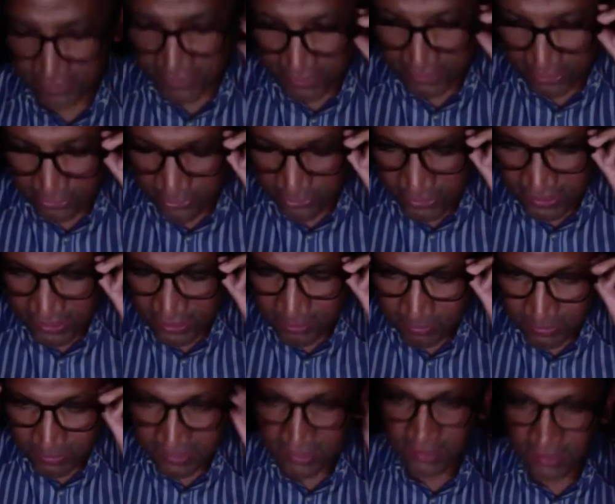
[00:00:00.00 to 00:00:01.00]
can you just
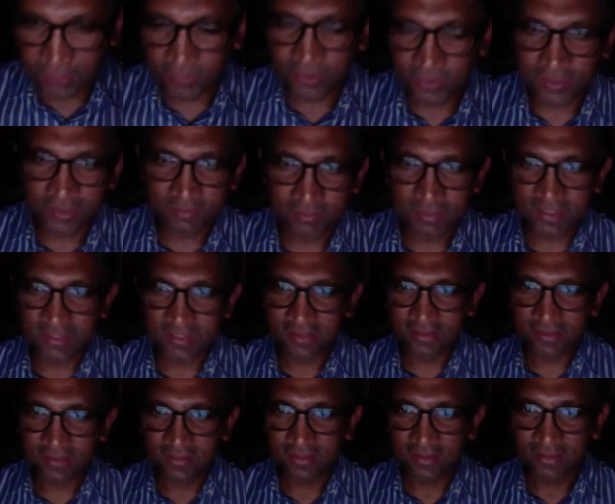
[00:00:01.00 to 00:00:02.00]
repeat that so, question, Mazhar?
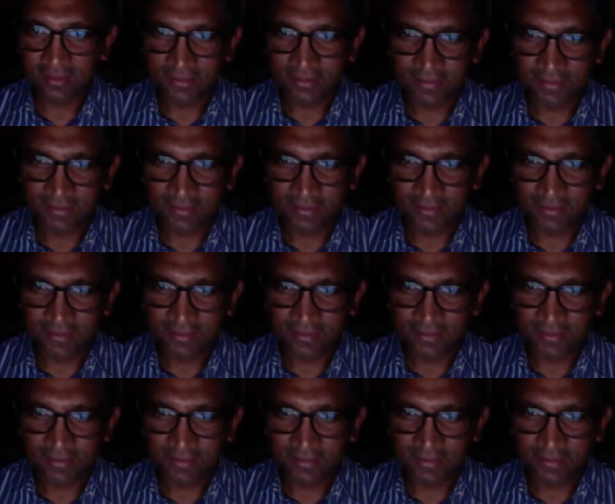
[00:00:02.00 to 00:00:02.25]
So the,